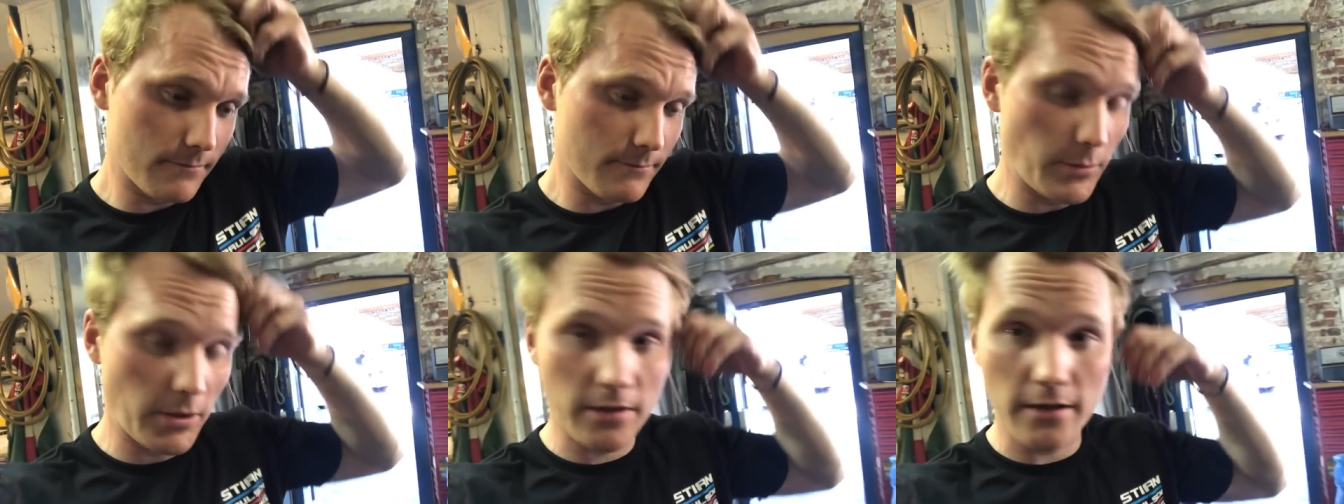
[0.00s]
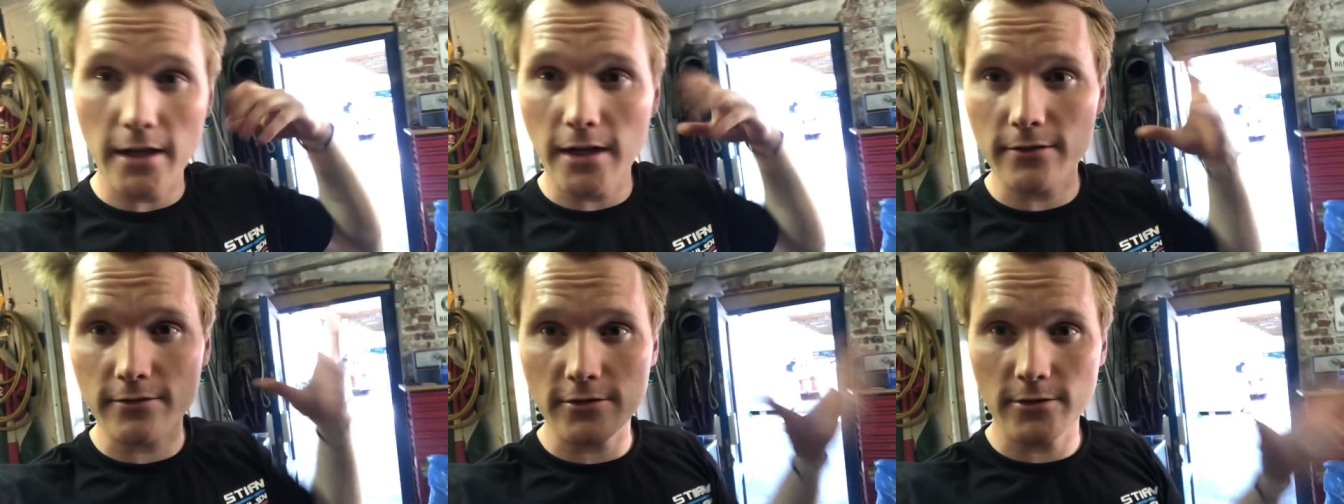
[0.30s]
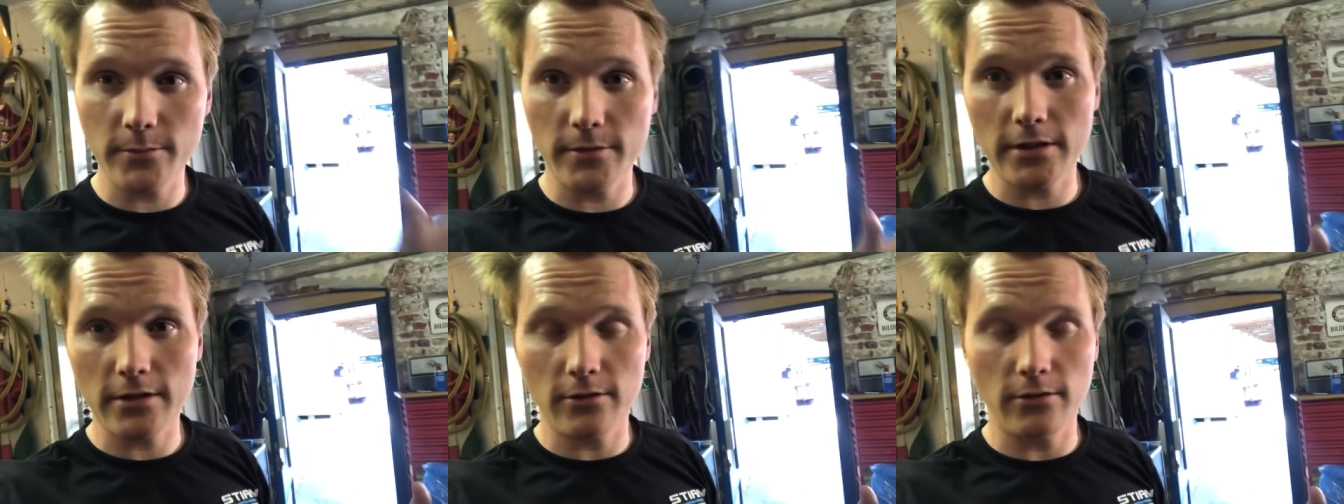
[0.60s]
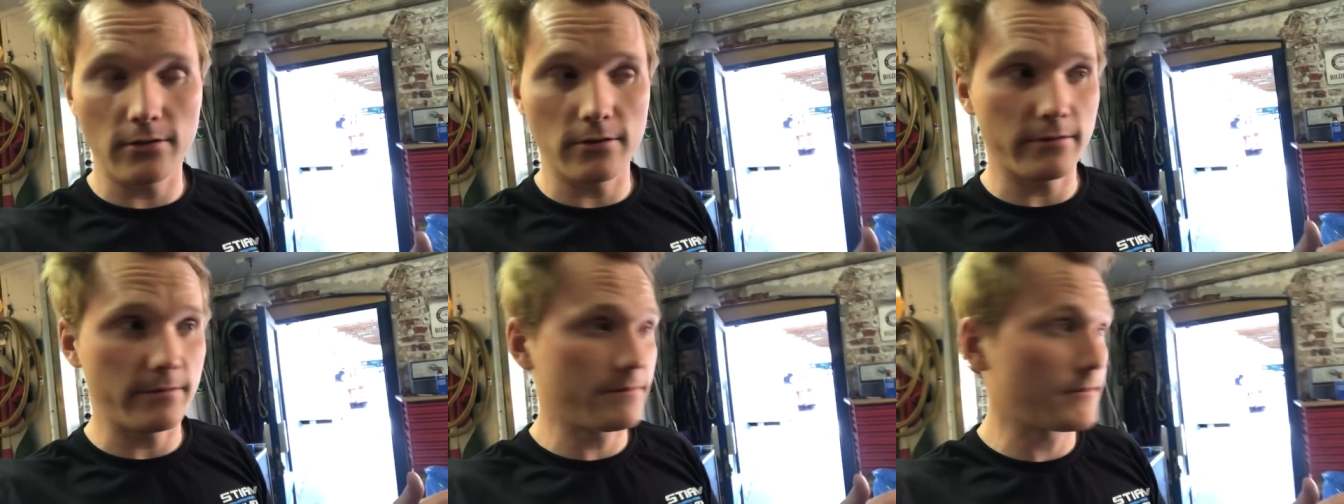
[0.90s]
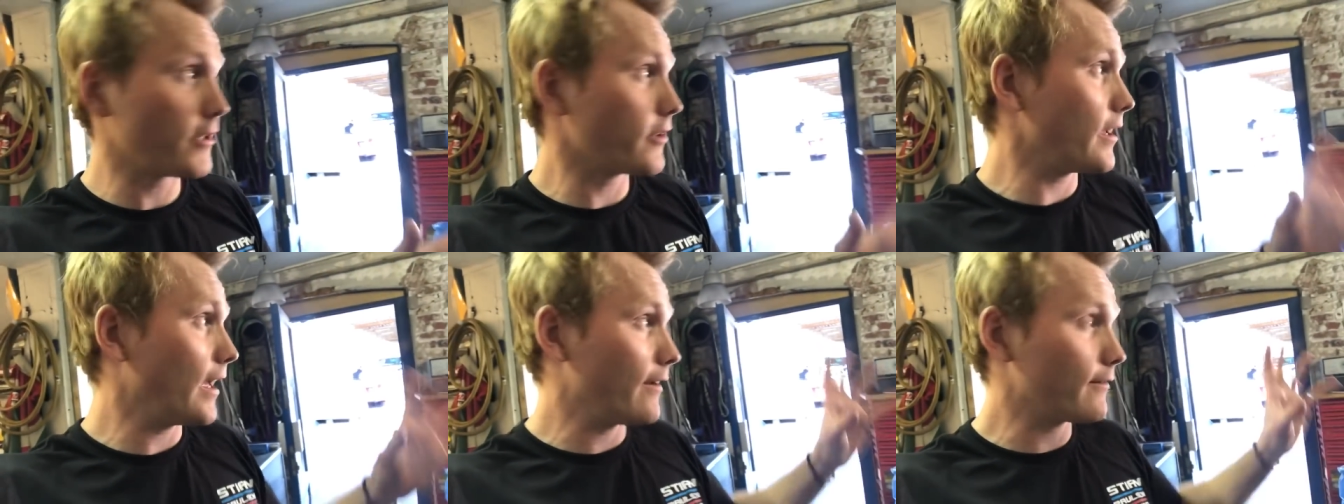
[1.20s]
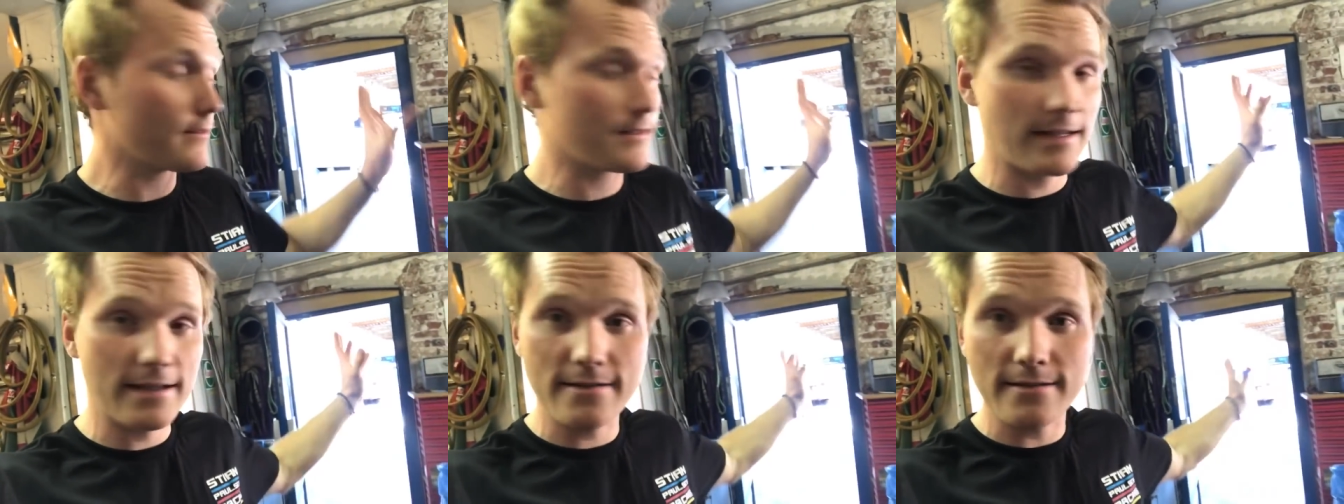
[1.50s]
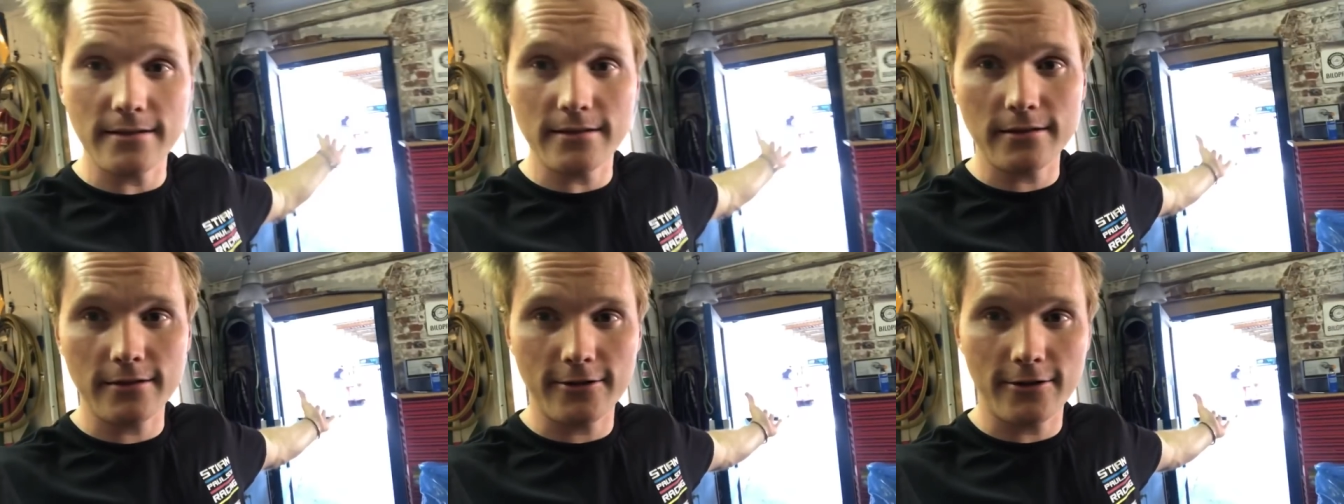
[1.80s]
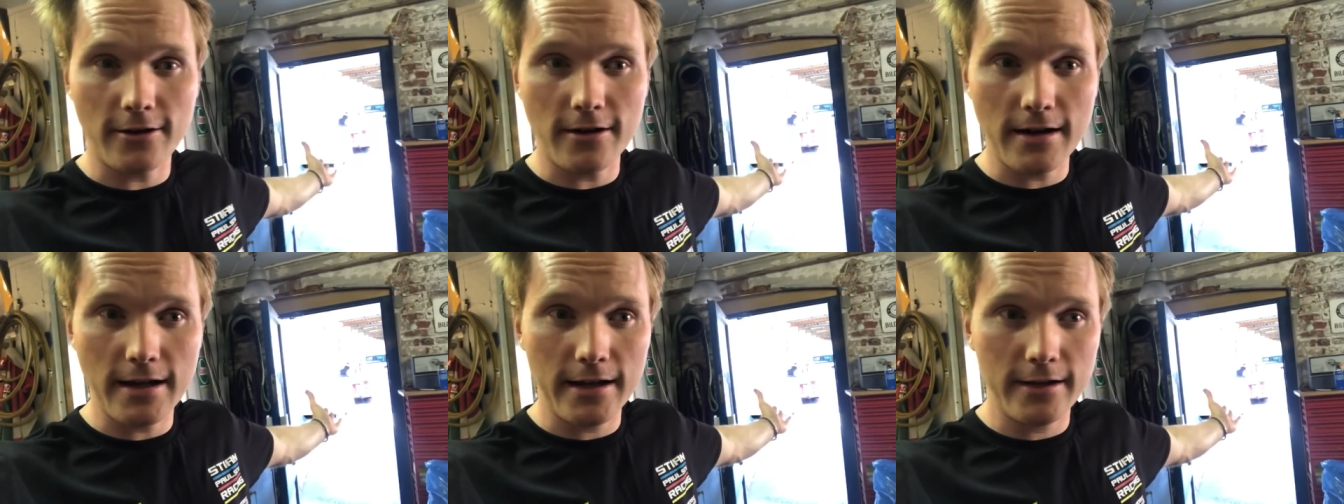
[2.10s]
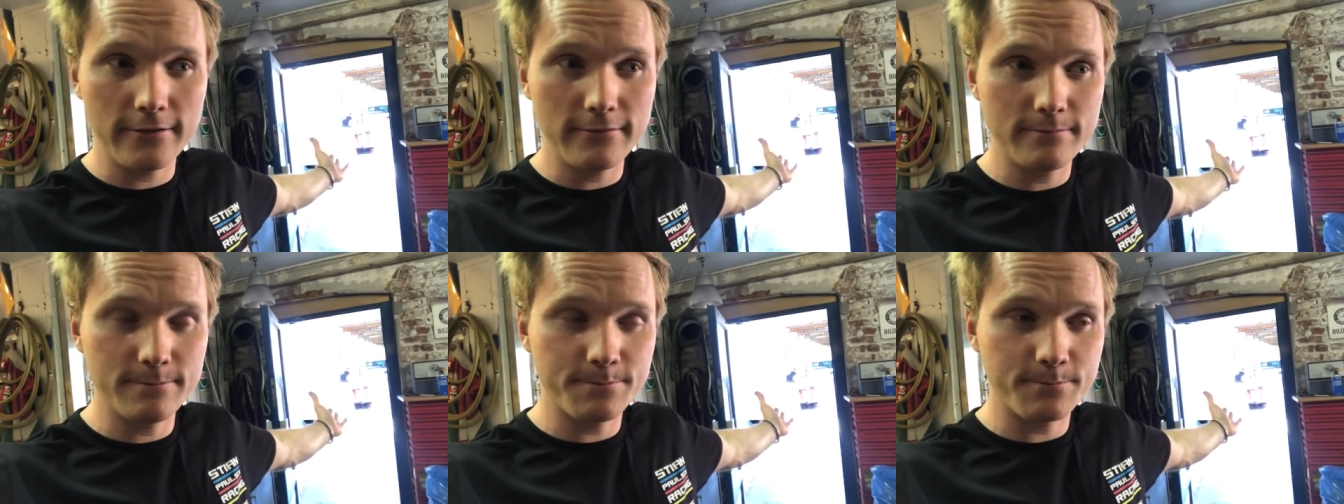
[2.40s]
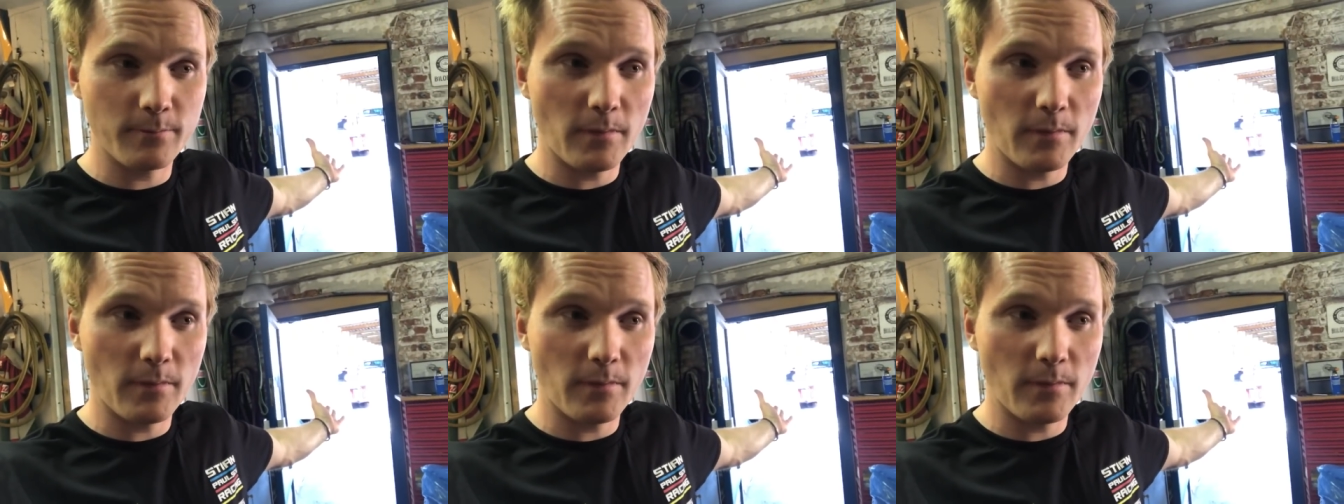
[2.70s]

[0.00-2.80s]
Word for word: But now somebody called. They're out testing the car now.